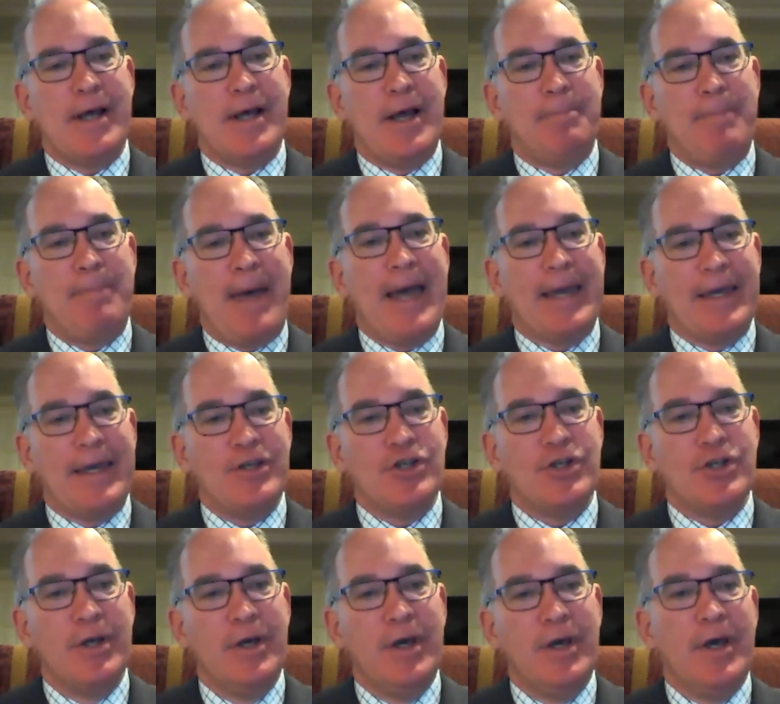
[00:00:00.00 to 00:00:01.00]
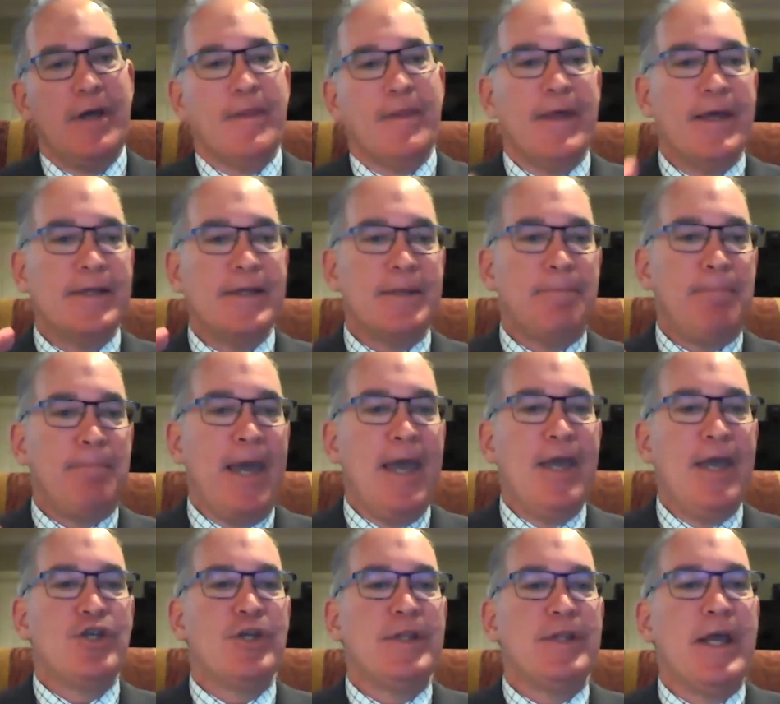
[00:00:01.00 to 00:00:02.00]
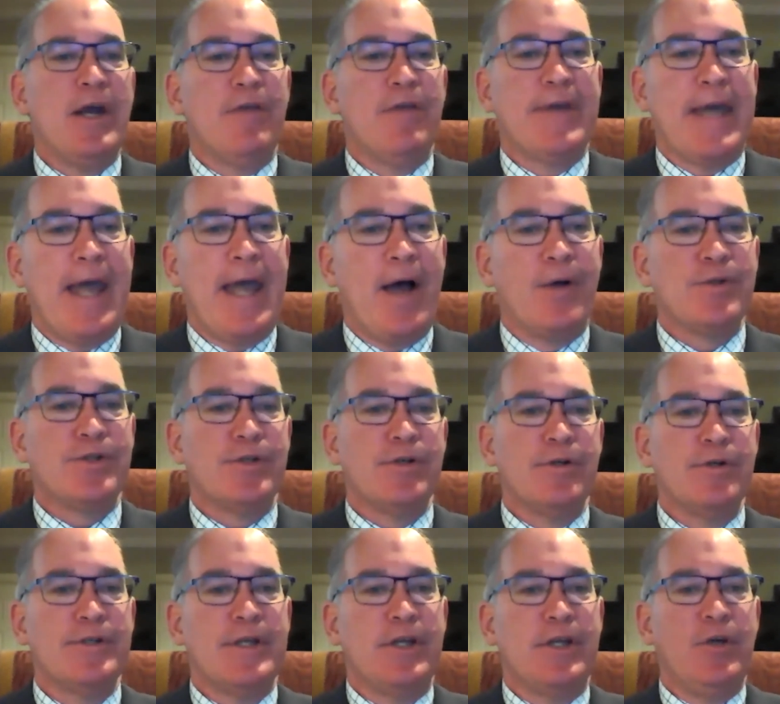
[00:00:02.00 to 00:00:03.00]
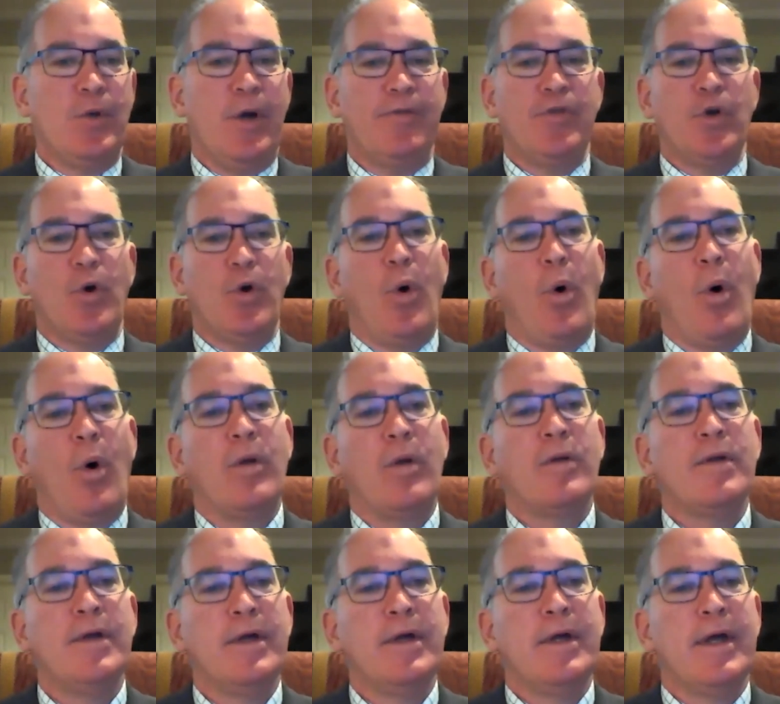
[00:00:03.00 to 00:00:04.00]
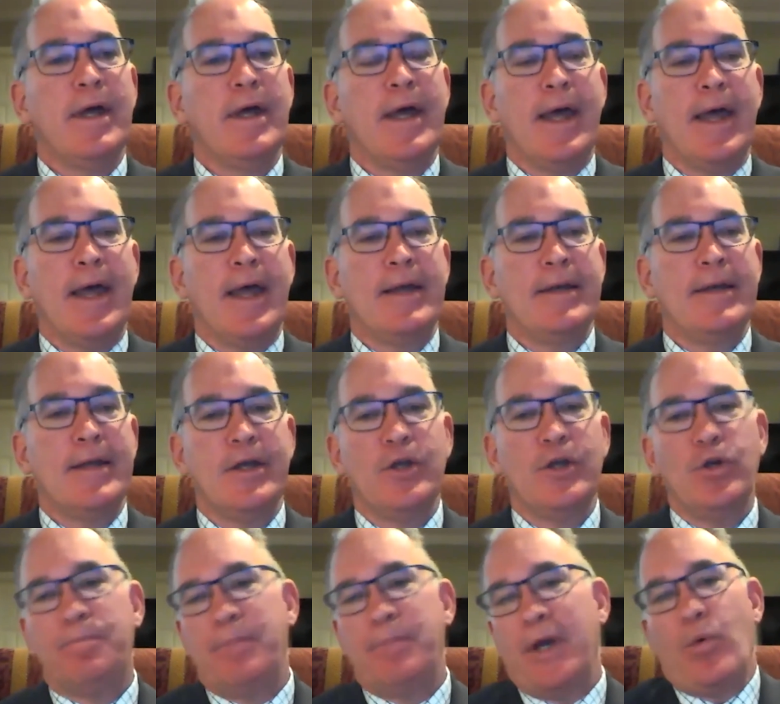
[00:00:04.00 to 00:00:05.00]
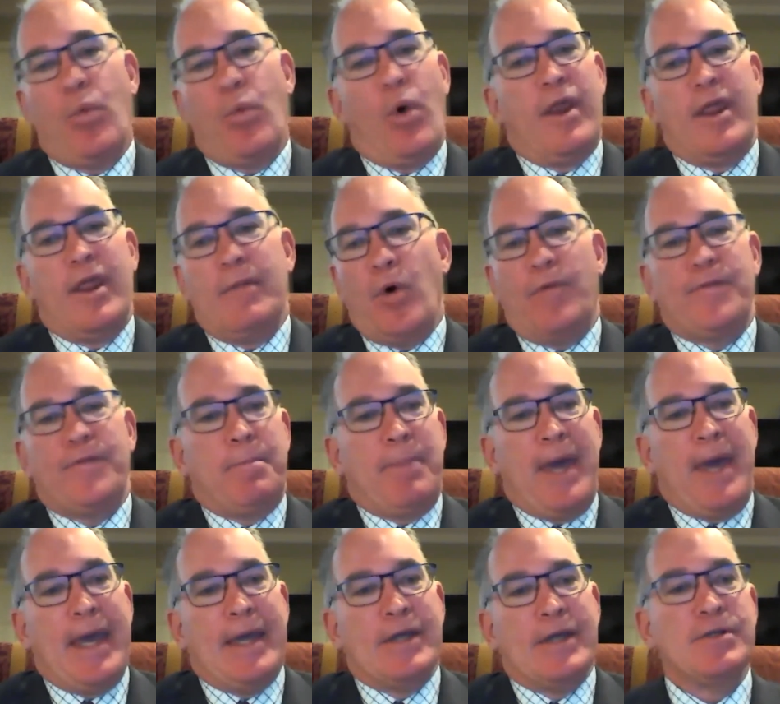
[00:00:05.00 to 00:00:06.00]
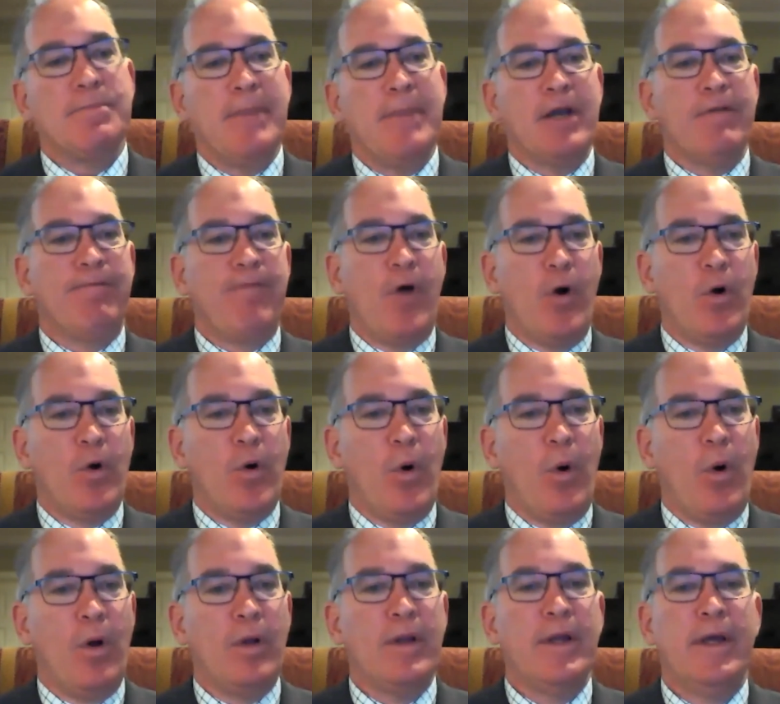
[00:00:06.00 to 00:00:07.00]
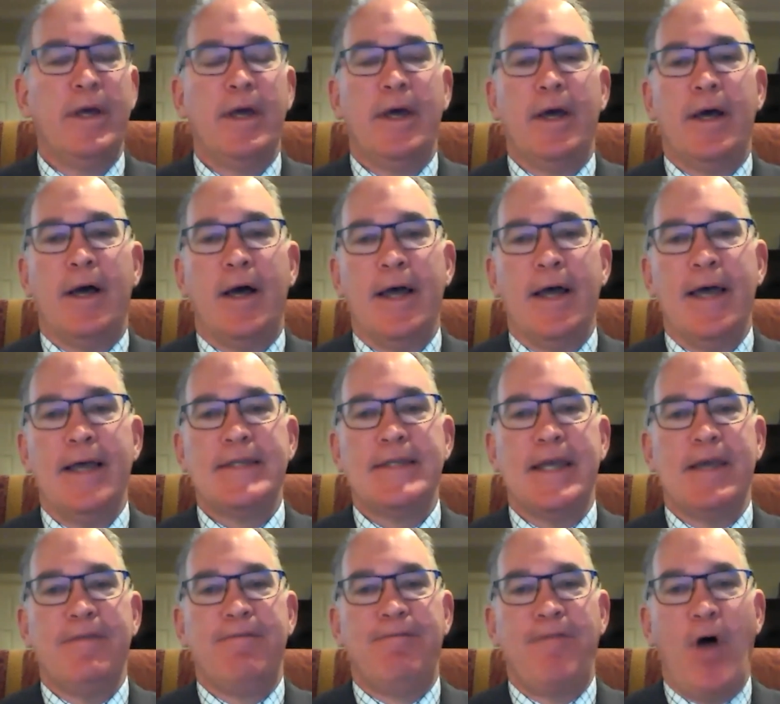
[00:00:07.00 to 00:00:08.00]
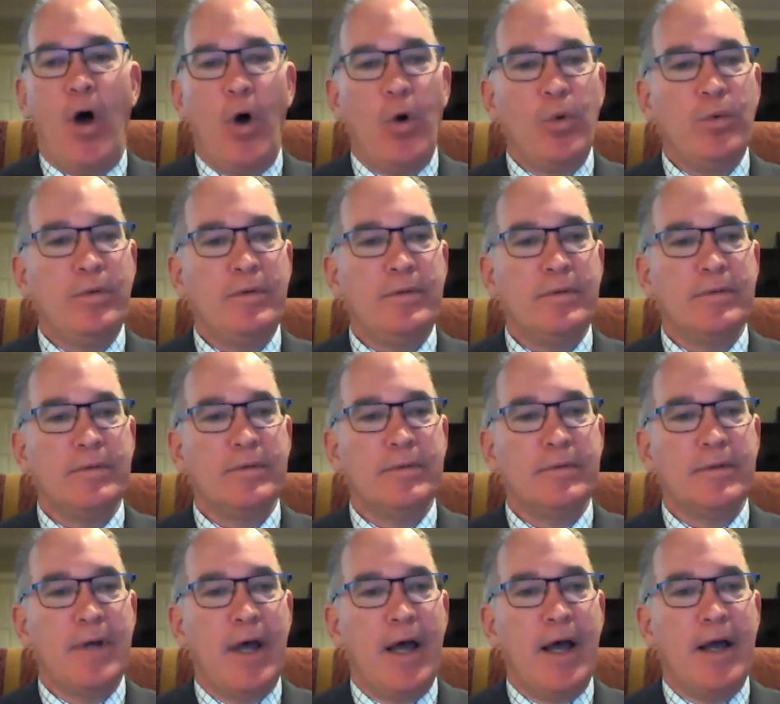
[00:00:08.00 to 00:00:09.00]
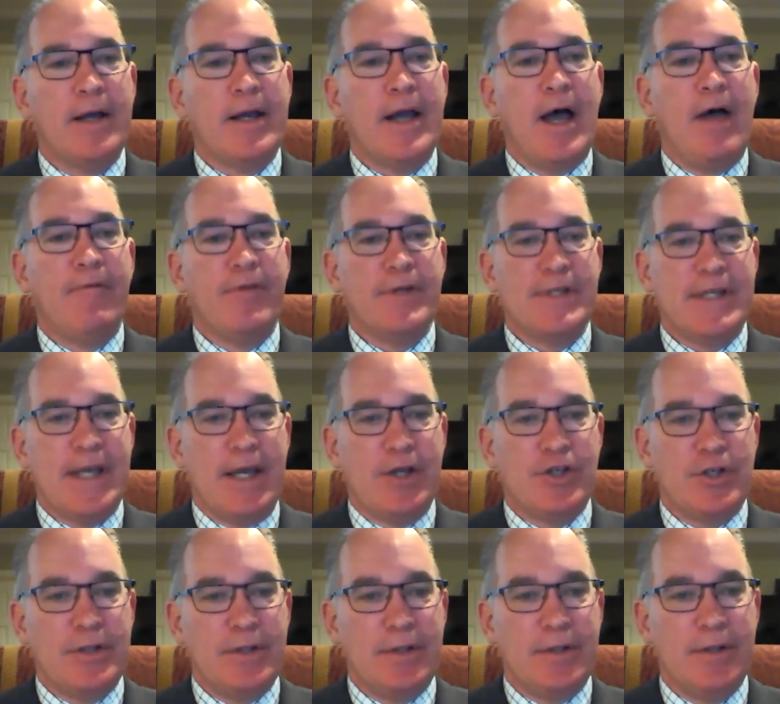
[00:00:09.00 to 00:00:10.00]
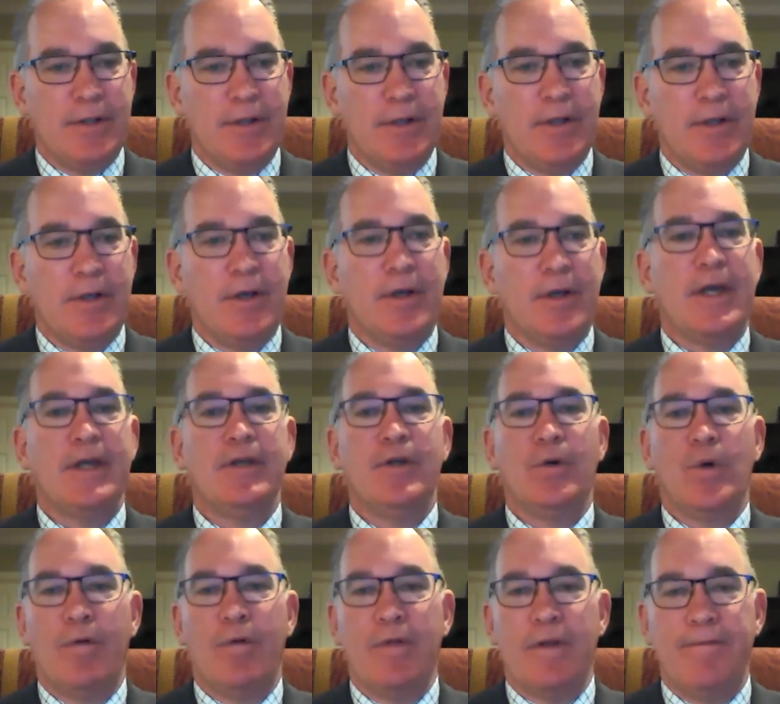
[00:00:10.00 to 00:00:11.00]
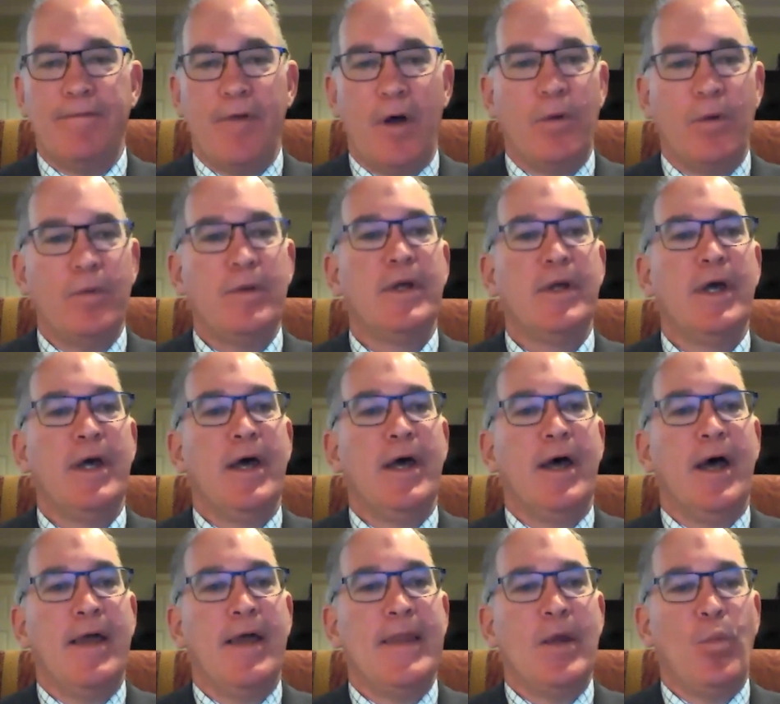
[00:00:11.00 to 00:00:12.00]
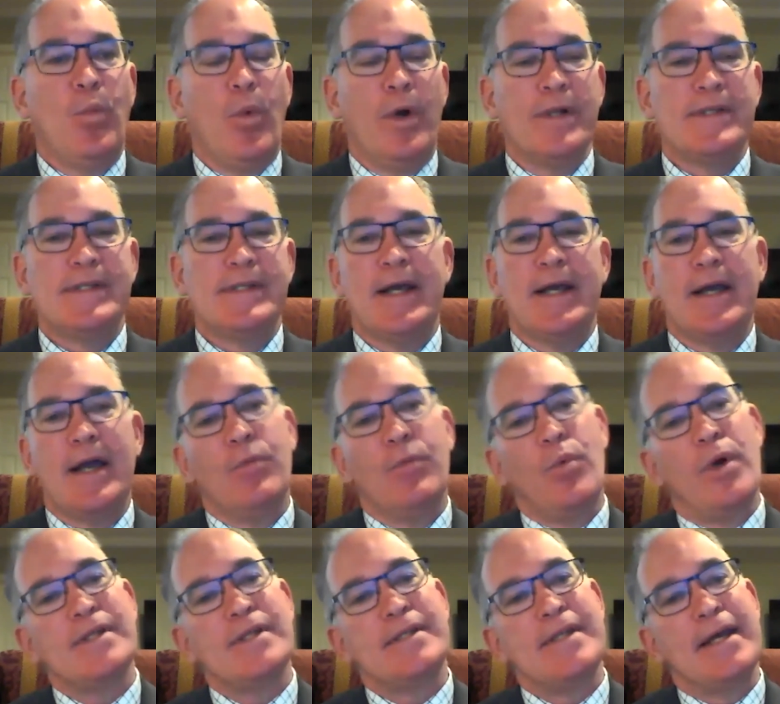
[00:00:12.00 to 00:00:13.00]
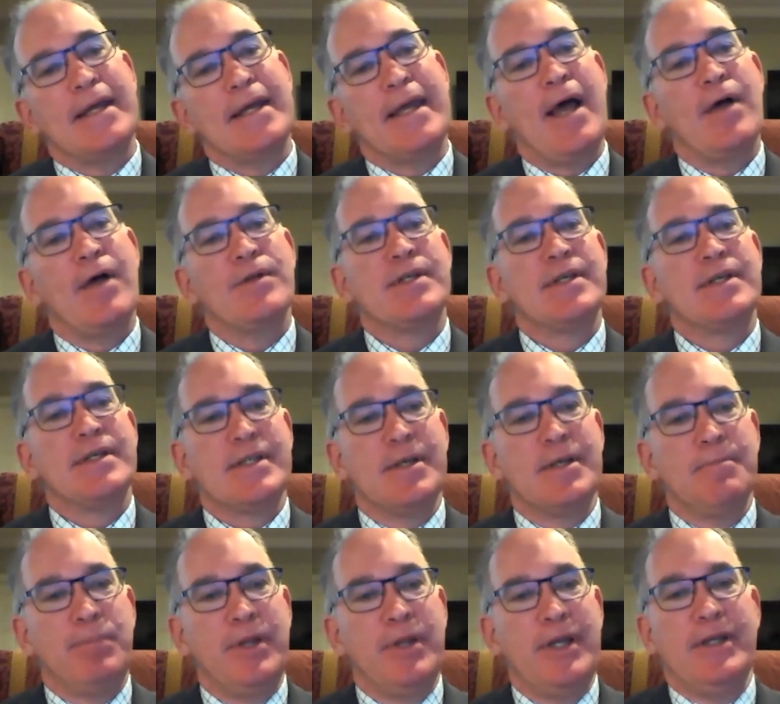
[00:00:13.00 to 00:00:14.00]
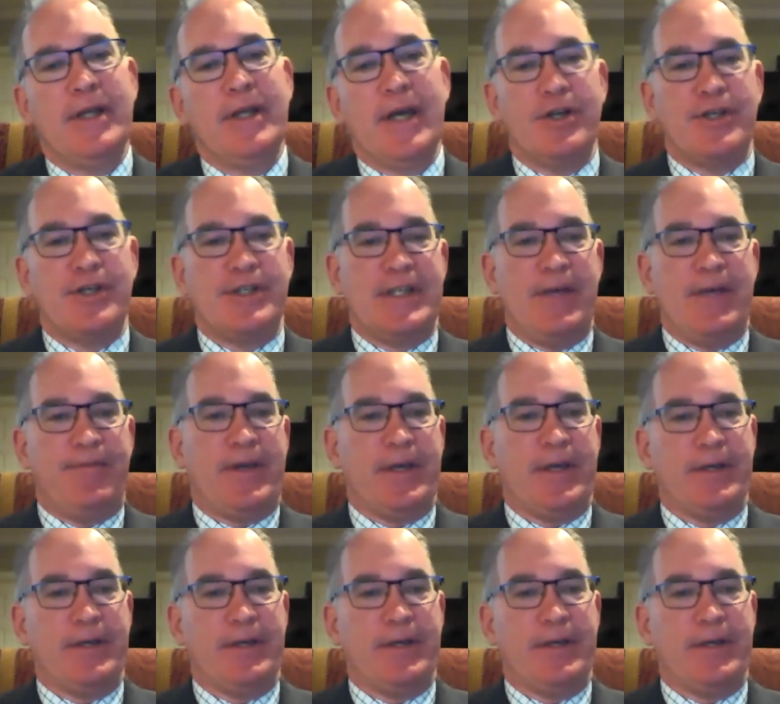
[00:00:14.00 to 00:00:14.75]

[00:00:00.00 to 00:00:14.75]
package, there's a page in there of counselors that you have to call, and you pick one of them off the page, make a phone call. It's a phone conversation. Okay, you do it over the phone, and then once that counseling is complete, you get a certificate.